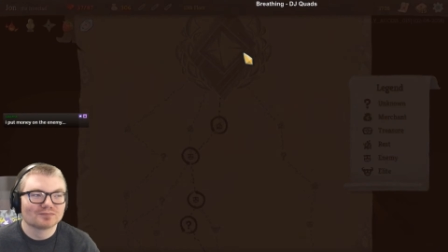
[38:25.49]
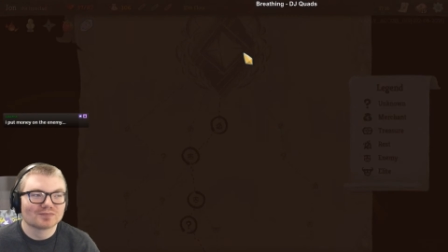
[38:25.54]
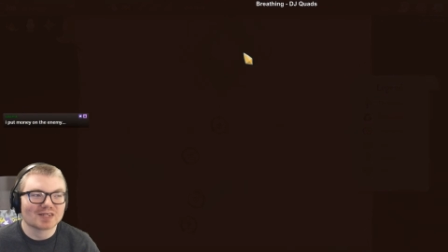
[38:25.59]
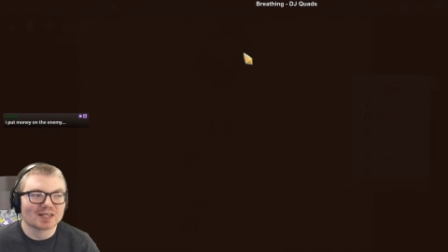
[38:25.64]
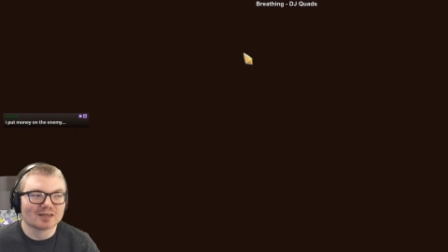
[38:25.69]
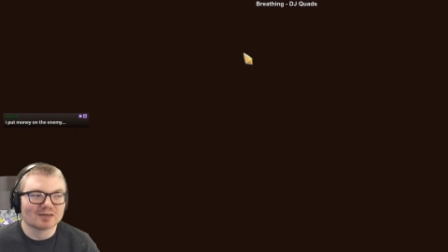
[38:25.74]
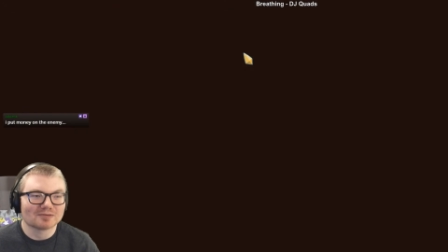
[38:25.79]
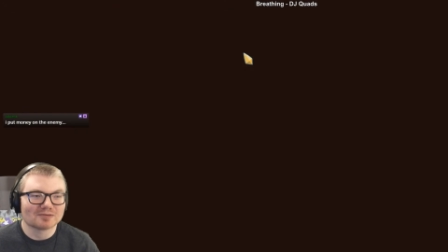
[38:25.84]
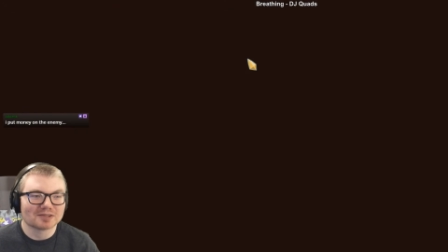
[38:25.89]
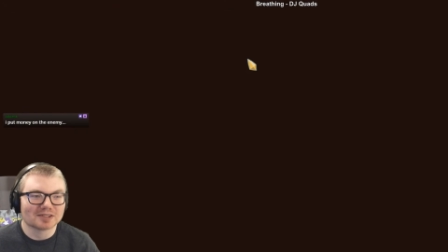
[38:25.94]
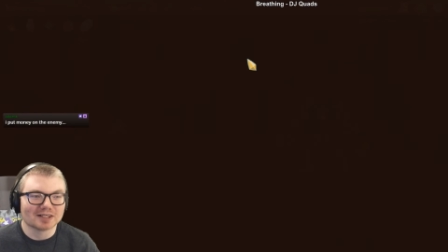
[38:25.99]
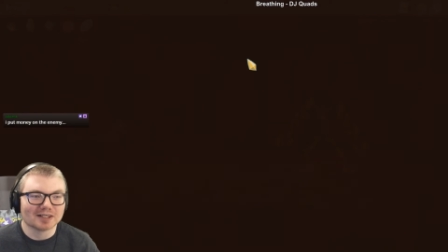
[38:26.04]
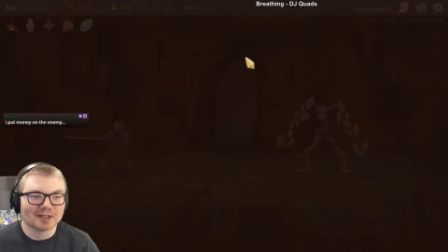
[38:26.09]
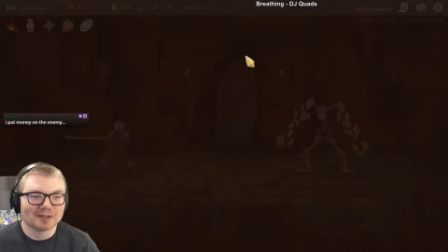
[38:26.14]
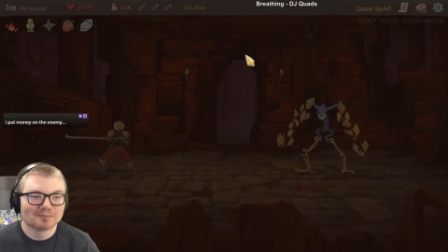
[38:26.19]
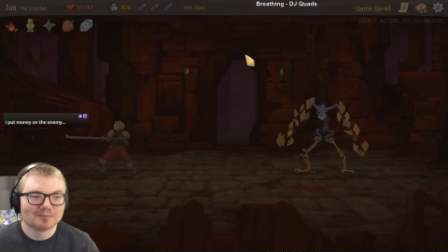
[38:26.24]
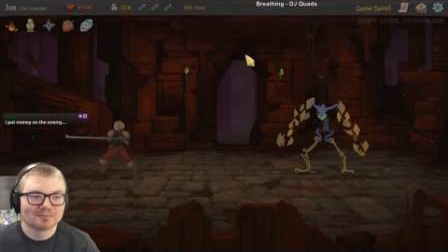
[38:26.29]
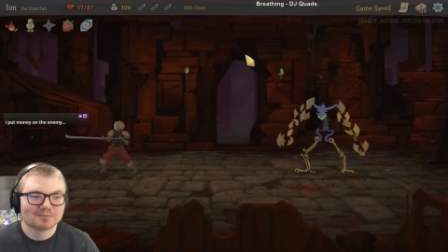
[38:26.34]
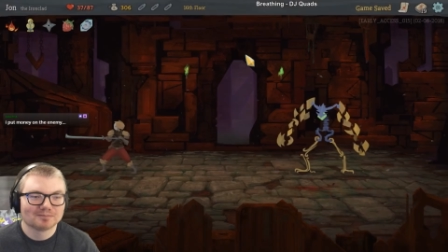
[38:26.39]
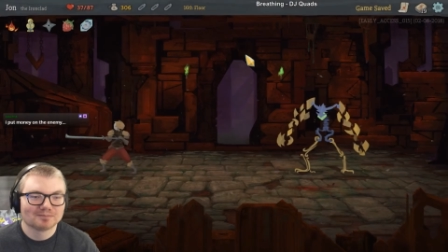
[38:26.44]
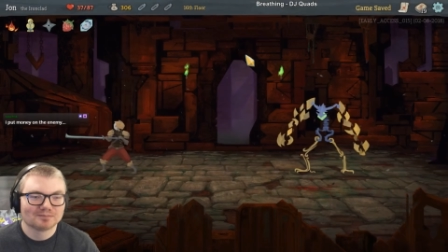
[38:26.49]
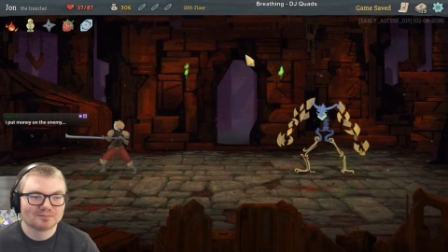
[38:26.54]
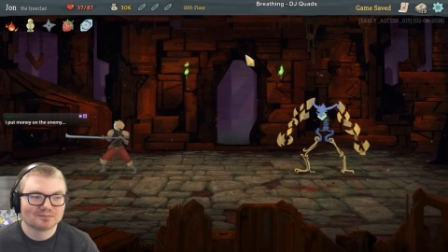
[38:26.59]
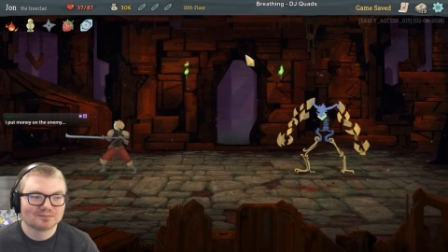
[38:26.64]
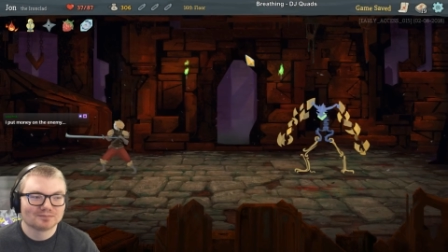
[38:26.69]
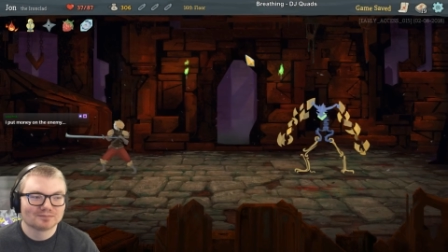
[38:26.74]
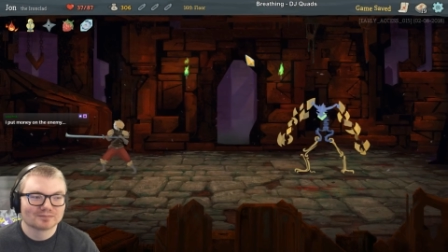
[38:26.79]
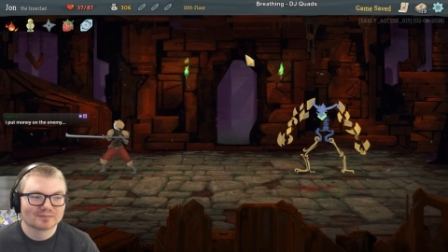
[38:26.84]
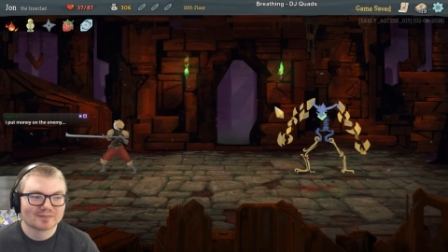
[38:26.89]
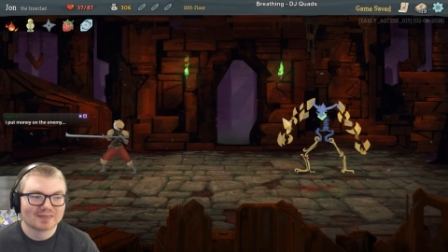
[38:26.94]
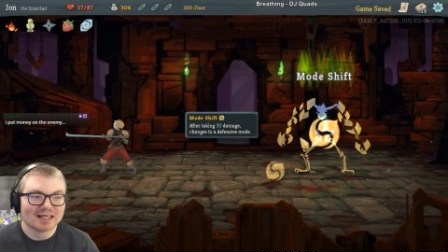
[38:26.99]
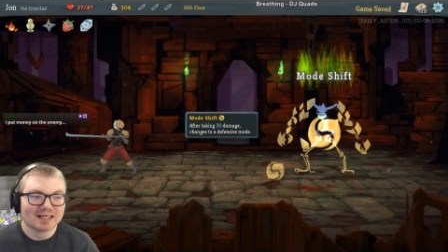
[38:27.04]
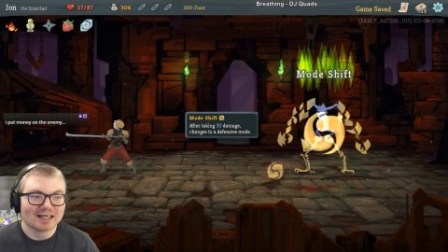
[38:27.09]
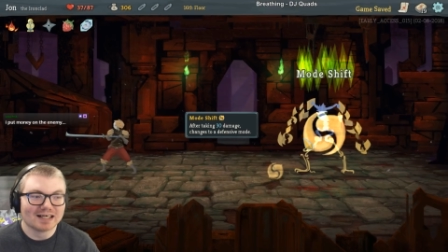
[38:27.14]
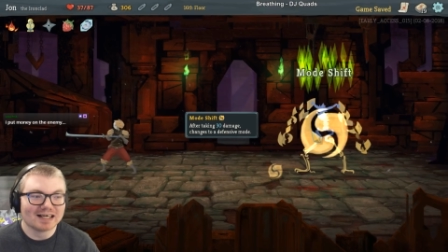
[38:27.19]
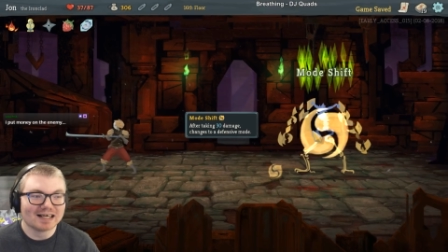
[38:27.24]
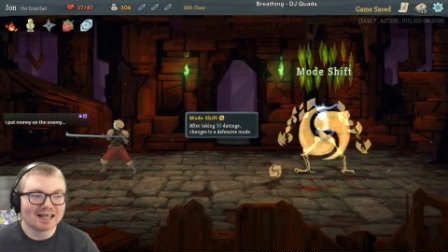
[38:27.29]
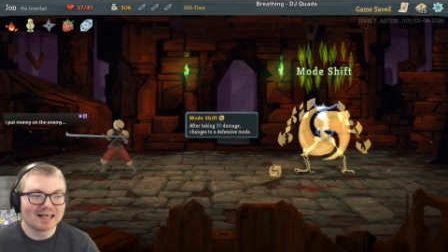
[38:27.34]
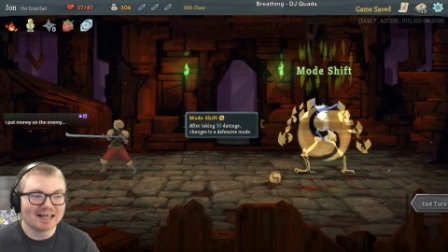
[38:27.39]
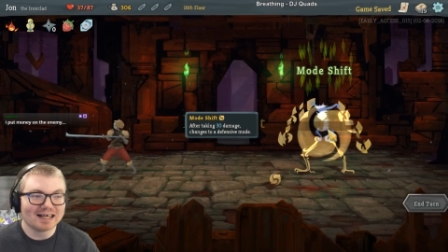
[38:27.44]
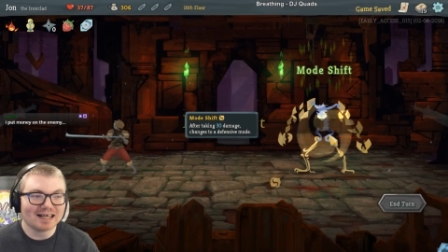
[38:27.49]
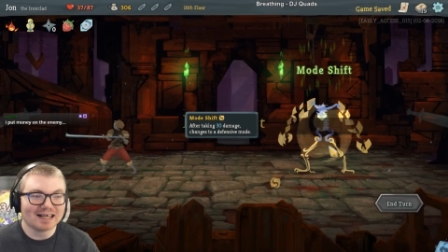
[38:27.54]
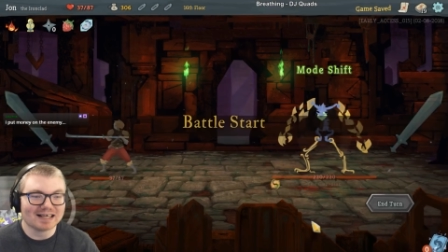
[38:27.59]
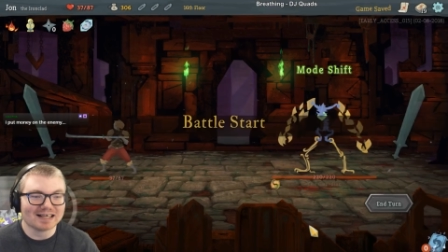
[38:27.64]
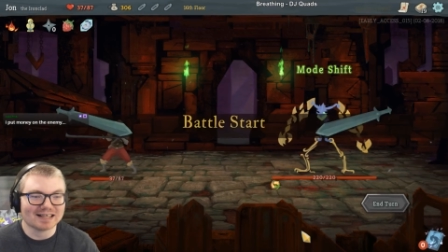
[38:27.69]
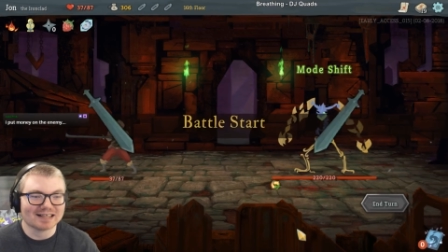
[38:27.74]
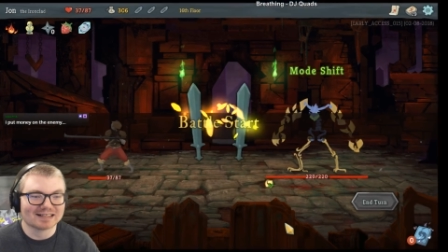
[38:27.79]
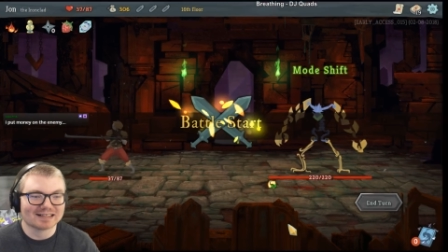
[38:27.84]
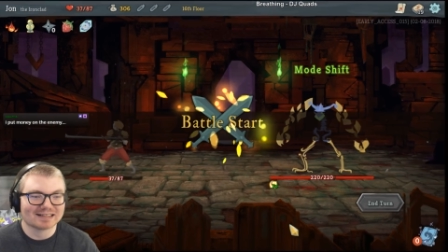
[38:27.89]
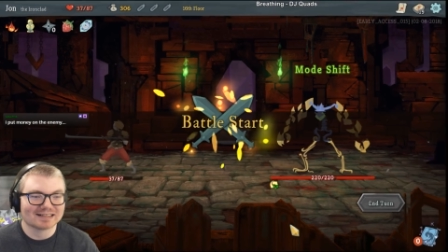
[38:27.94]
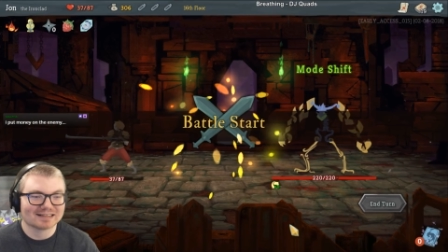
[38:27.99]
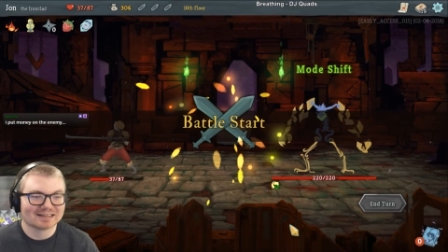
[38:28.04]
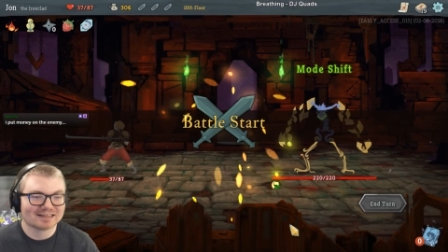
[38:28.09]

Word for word: Here we go. Hi,